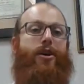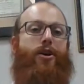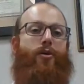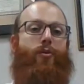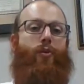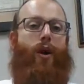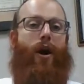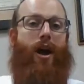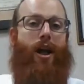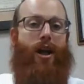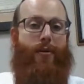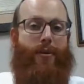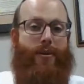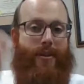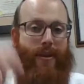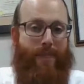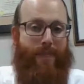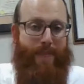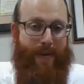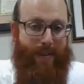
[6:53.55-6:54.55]
Why are we
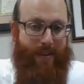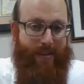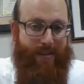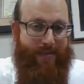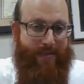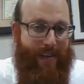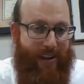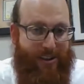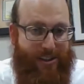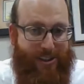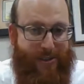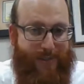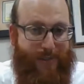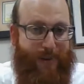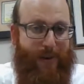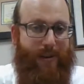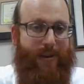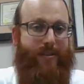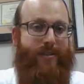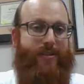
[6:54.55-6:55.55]
dipping this
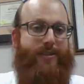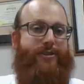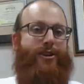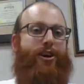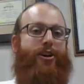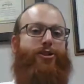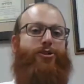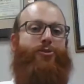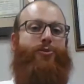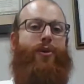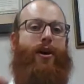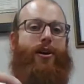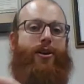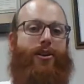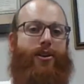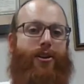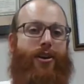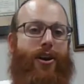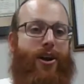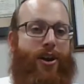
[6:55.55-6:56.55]
vegetable into salt
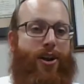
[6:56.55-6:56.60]
water?